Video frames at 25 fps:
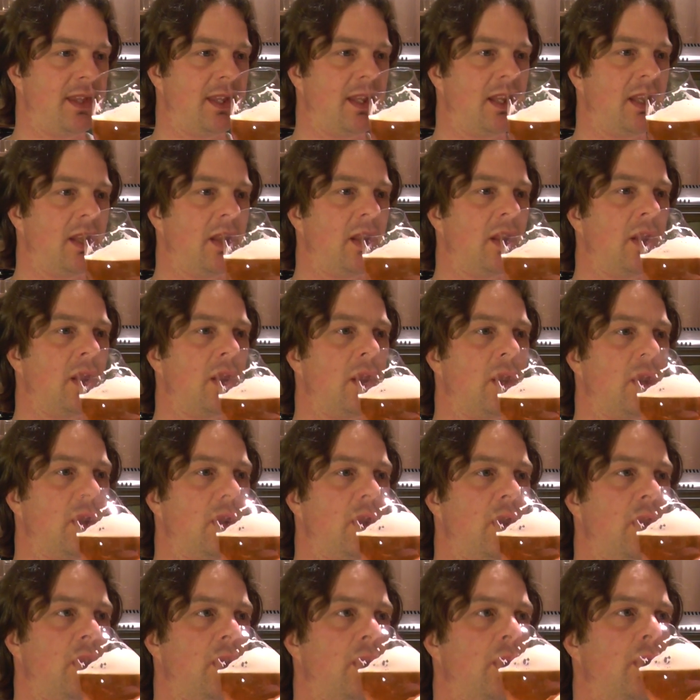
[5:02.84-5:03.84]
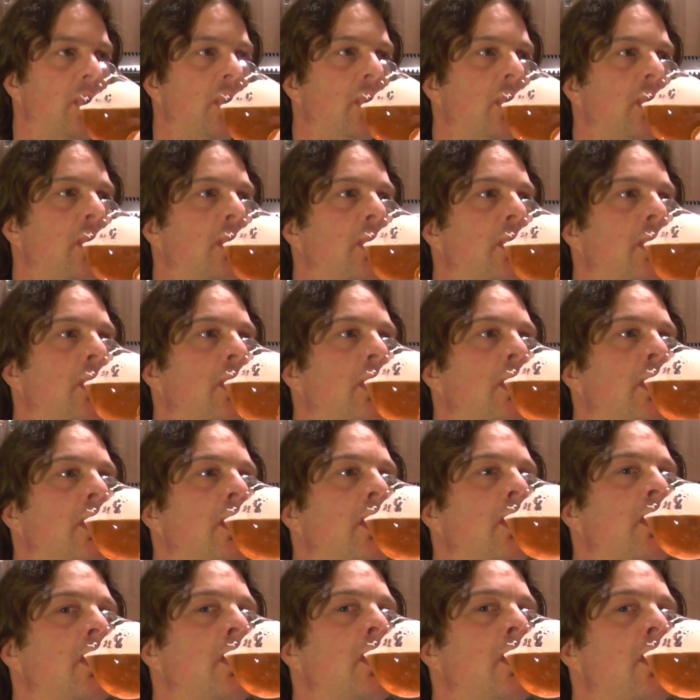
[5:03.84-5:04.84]

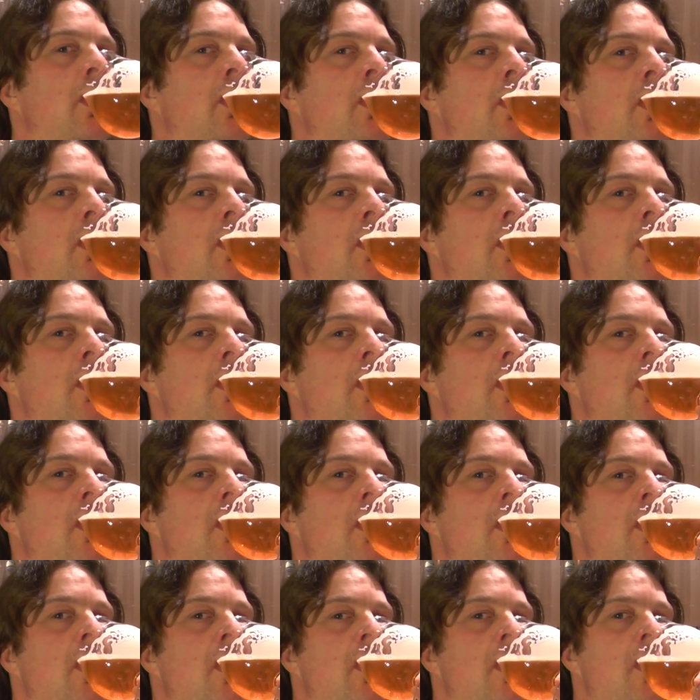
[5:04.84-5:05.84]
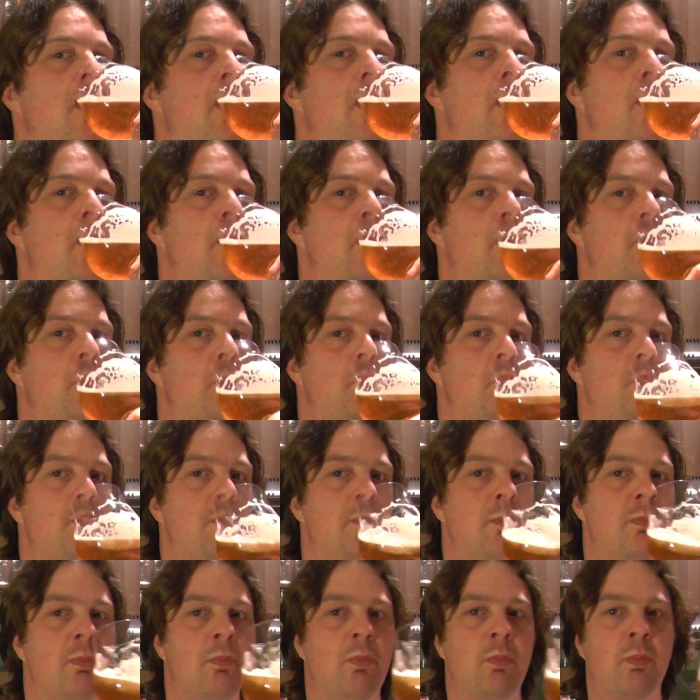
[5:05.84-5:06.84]

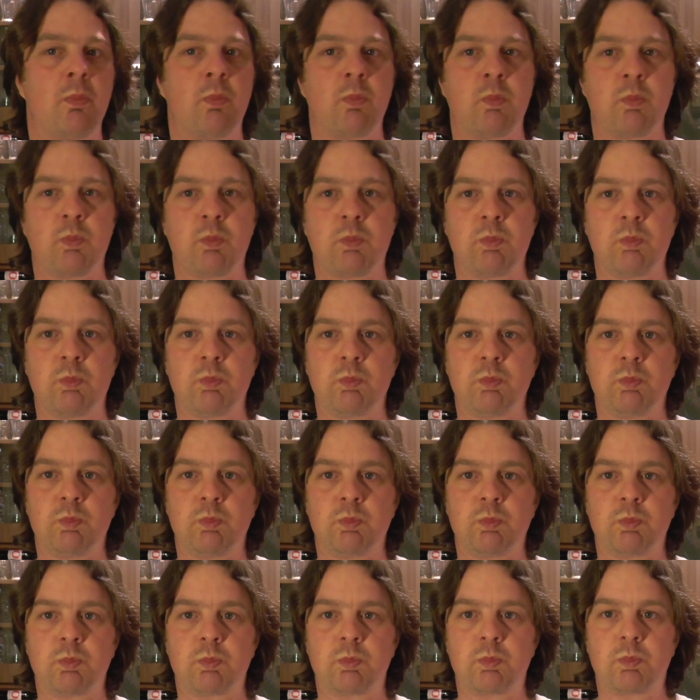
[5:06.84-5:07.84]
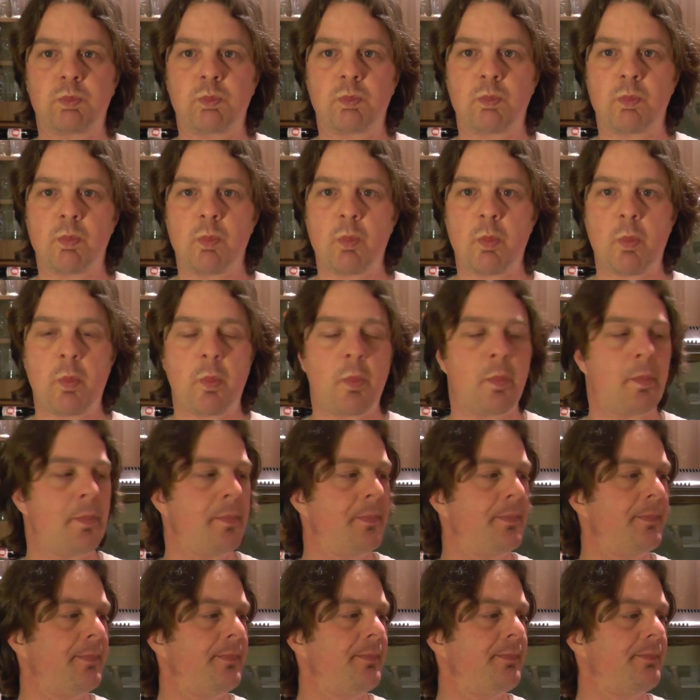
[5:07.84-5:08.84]

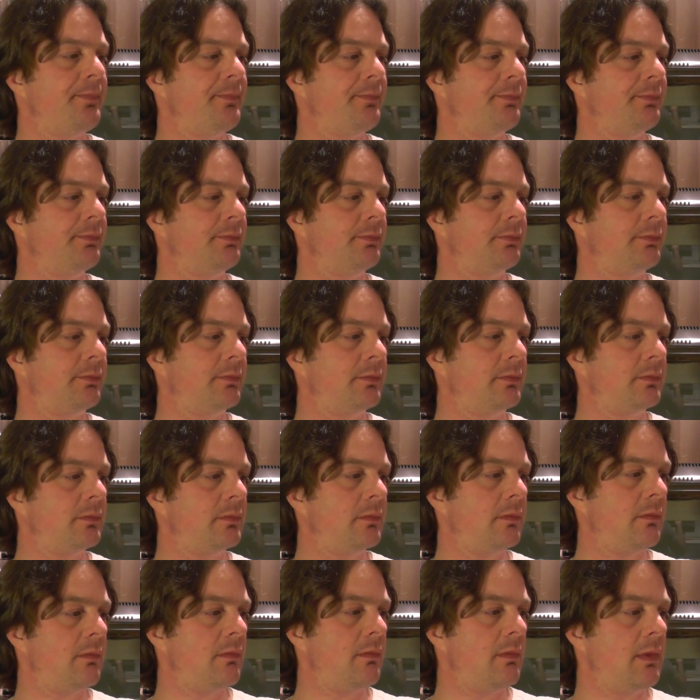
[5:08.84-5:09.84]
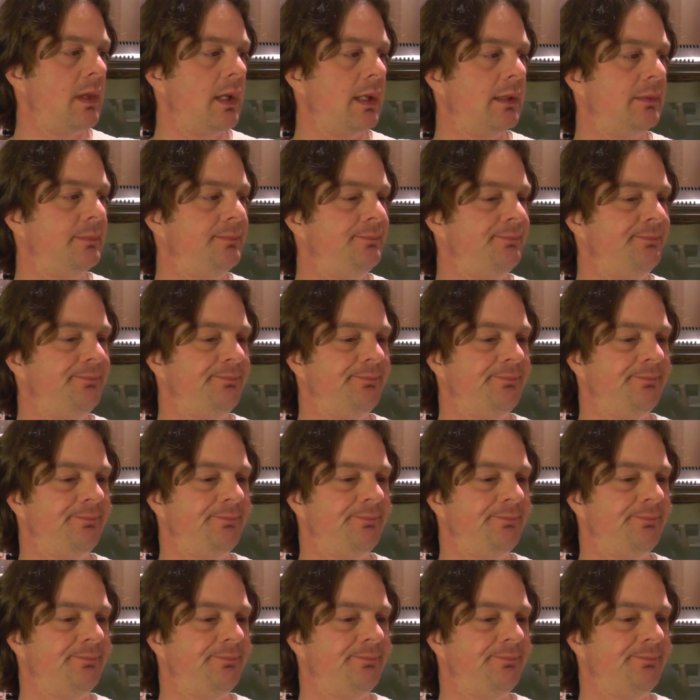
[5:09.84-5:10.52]
[no speech]